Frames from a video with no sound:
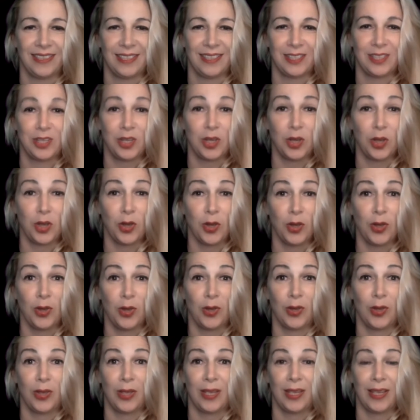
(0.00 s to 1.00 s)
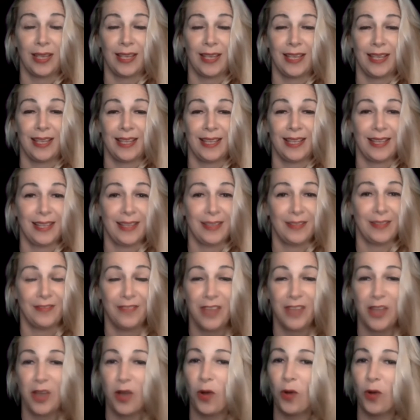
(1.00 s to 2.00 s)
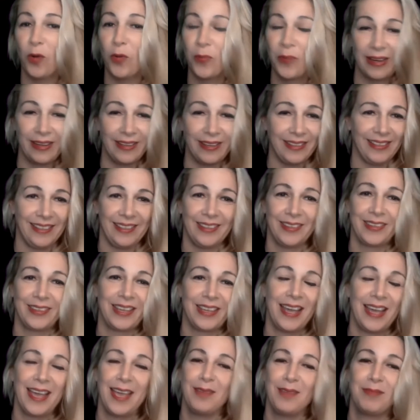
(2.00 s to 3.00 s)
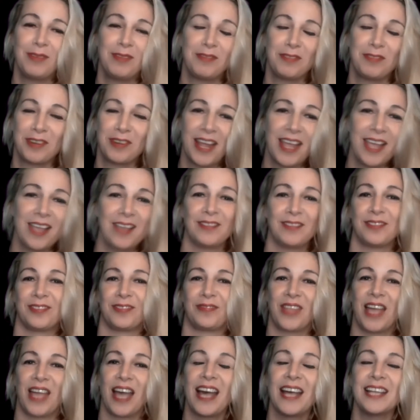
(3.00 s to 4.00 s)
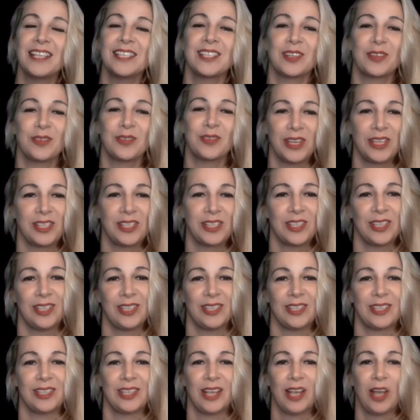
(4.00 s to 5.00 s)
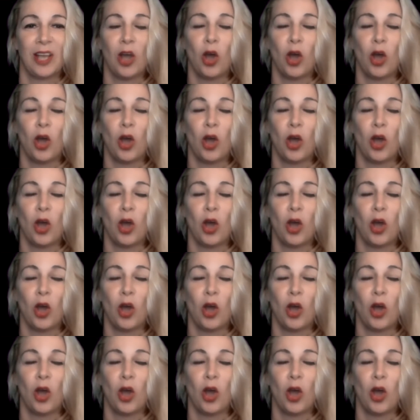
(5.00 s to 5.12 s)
So be open, okay? Be brave, ask questions.